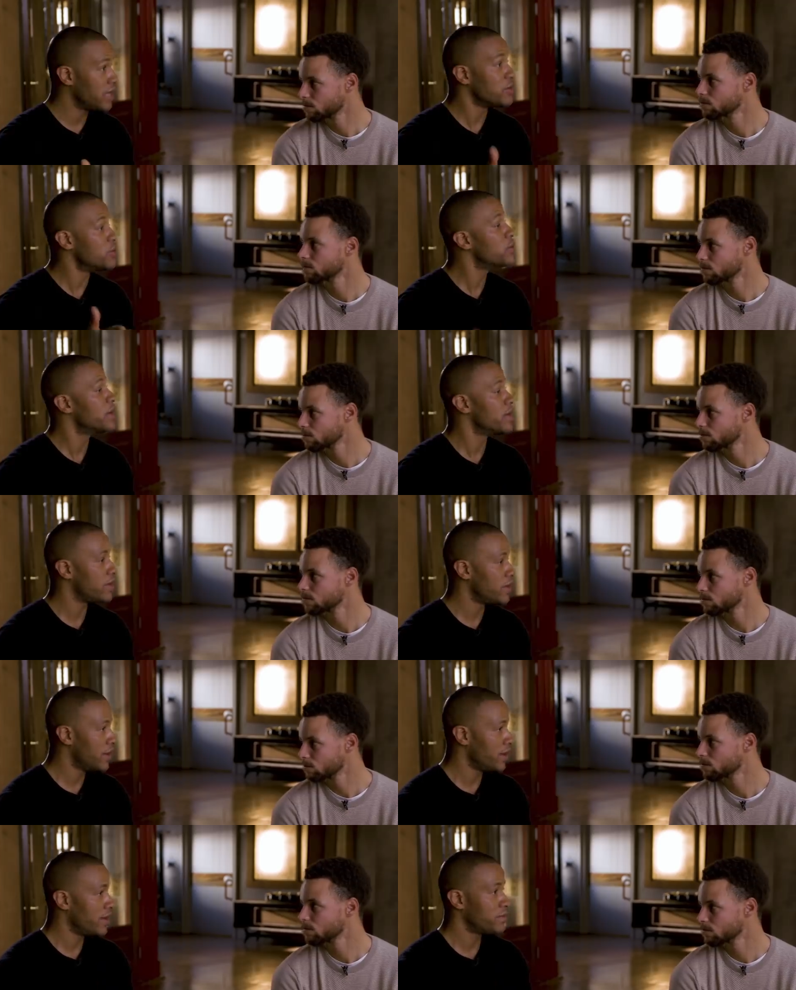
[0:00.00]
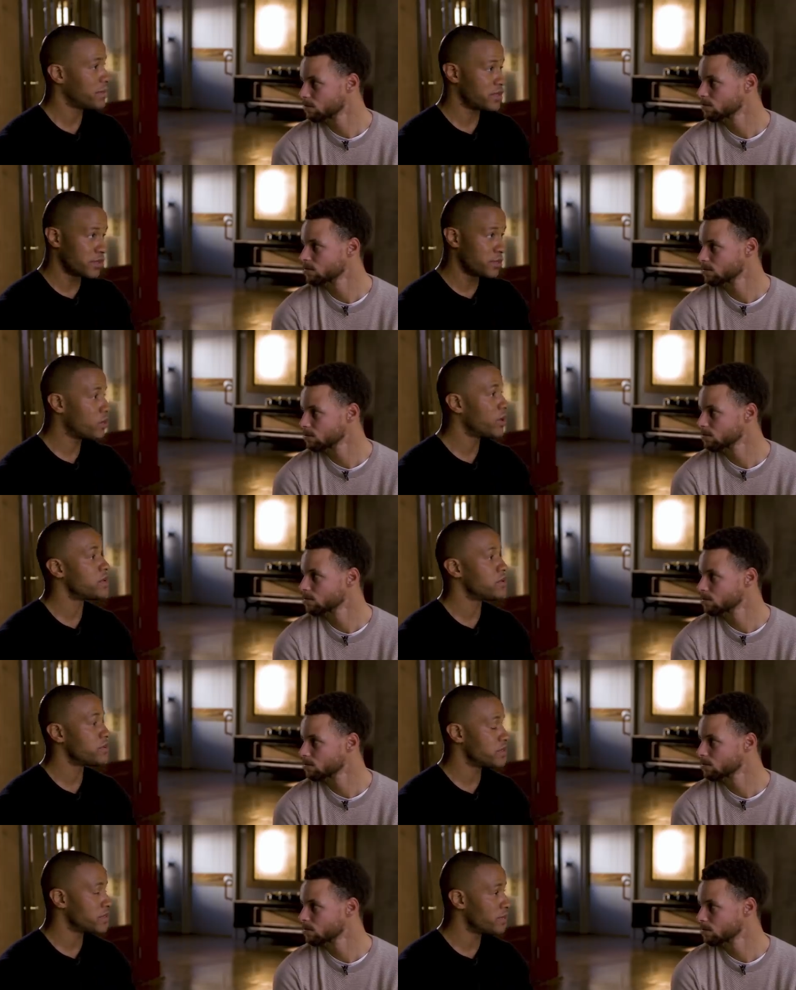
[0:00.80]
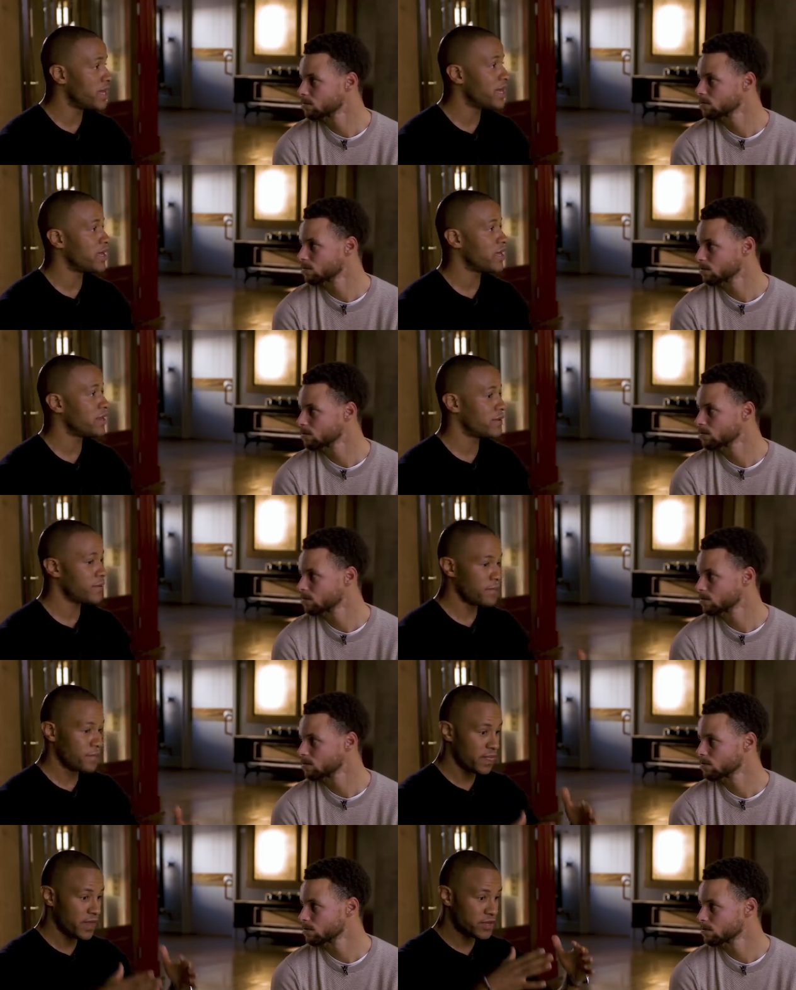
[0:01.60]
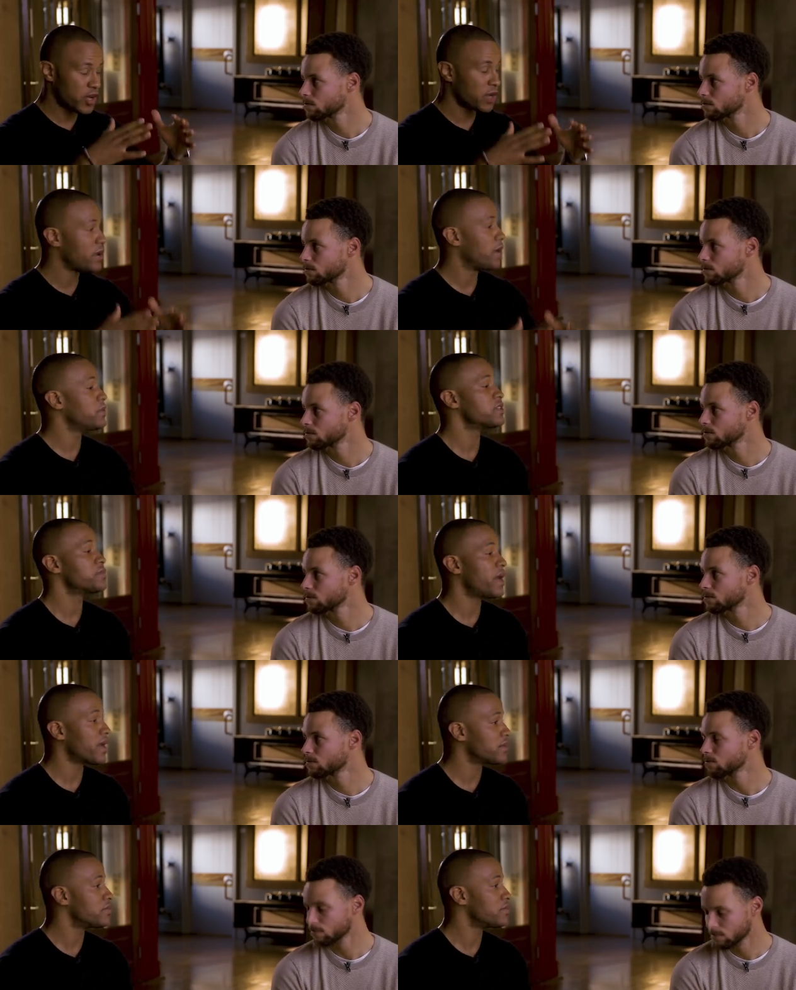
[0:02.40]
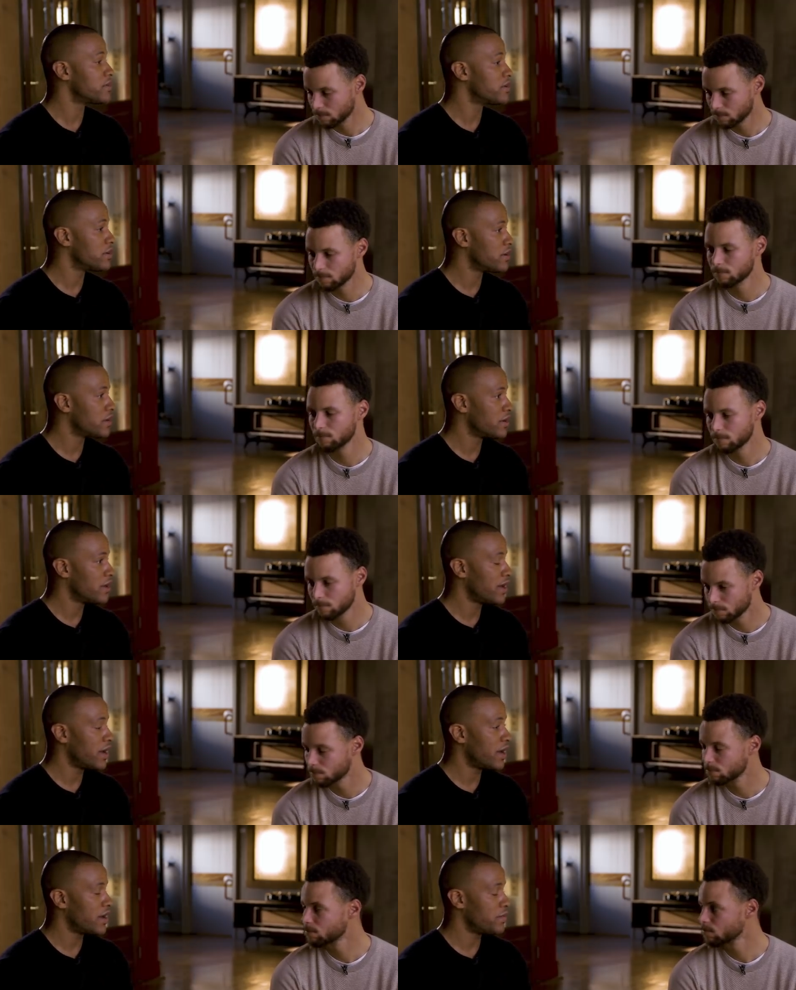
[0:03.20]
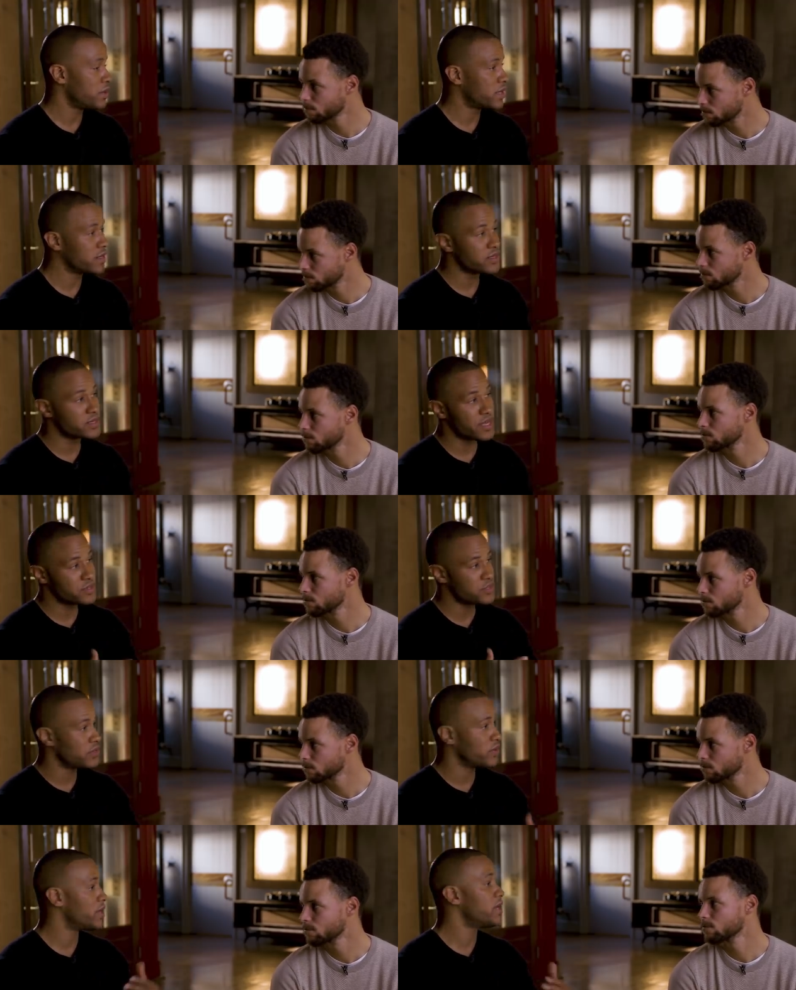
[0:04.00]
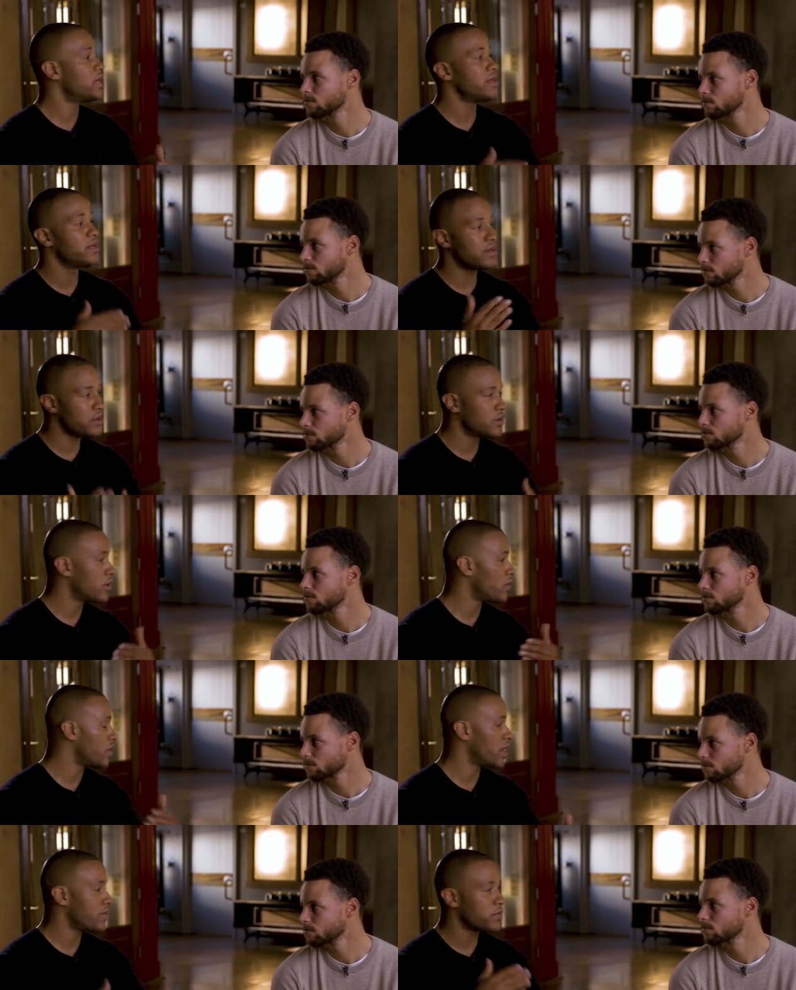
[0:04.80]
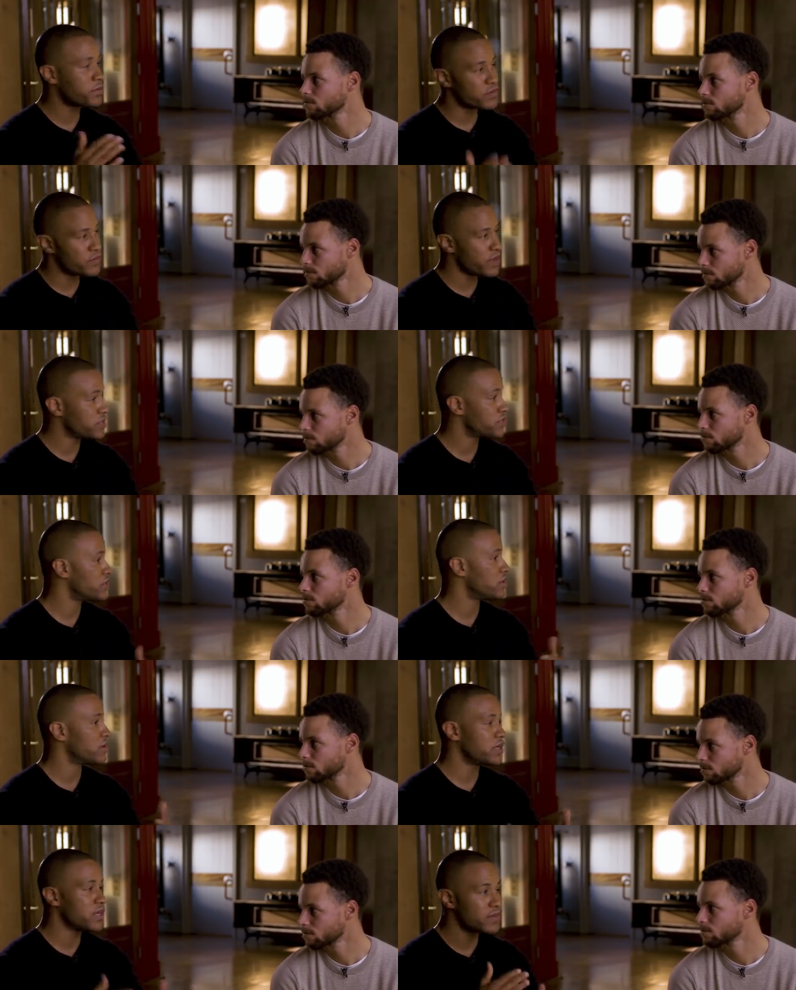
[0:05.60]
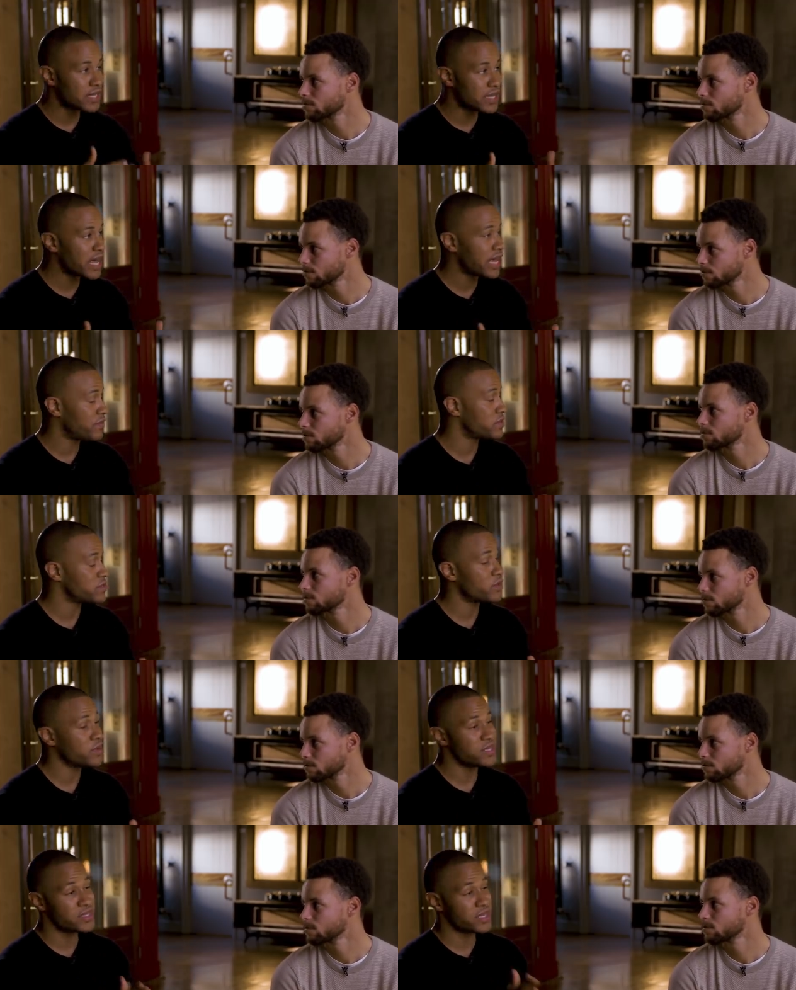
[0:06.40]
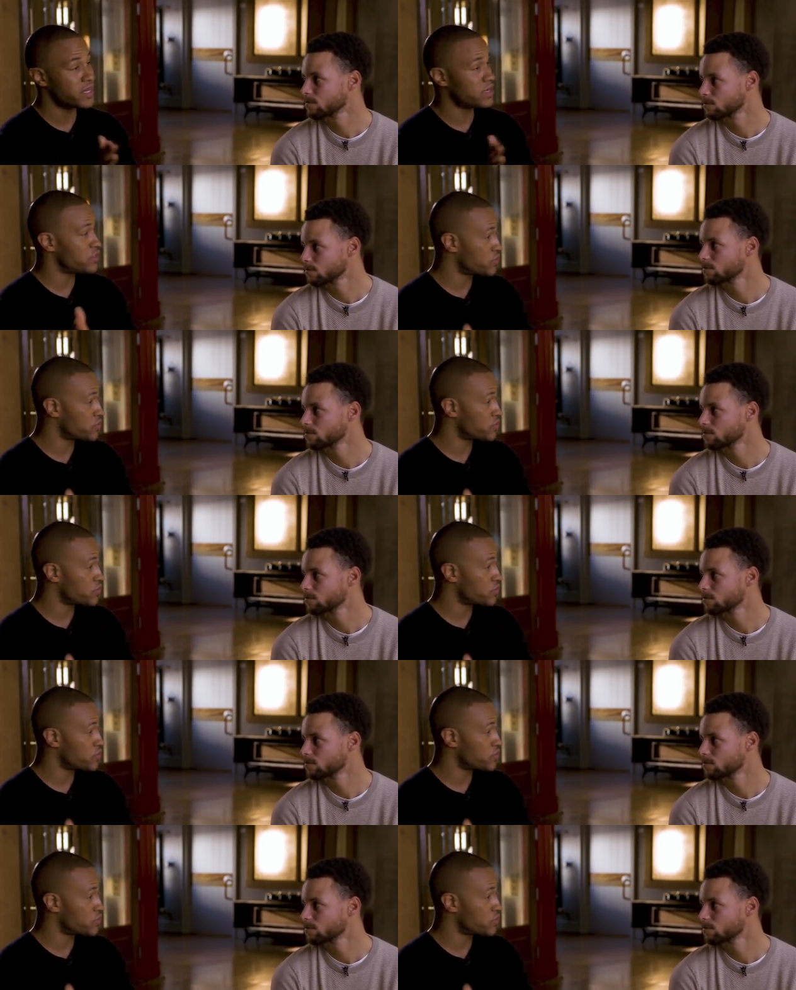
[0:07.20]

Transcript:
Speaker 1: and do it? But to the point you just made, it's all about perspective. Mm-hmm. Uh, because as you're in, you know, whatever profession or living life, it's so easy to get